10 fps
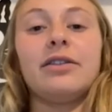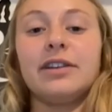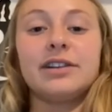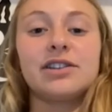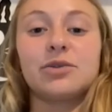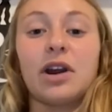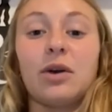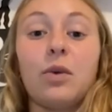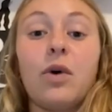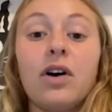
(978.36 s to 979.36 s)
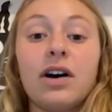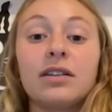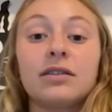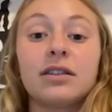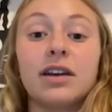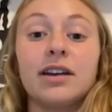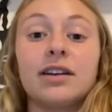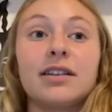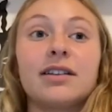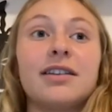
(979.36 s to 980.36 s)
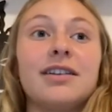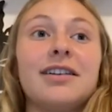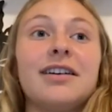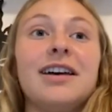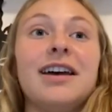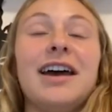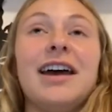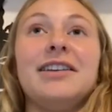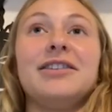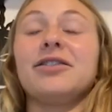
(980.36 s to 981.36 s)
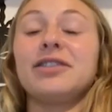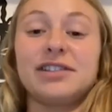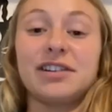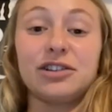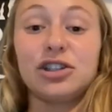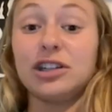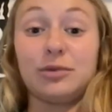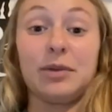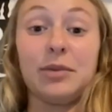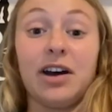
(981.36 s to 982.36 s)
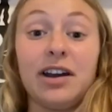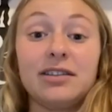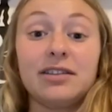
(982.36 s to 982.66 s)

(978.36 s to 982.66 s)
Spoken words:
this is what I want, like, and nothing's going to change my mind.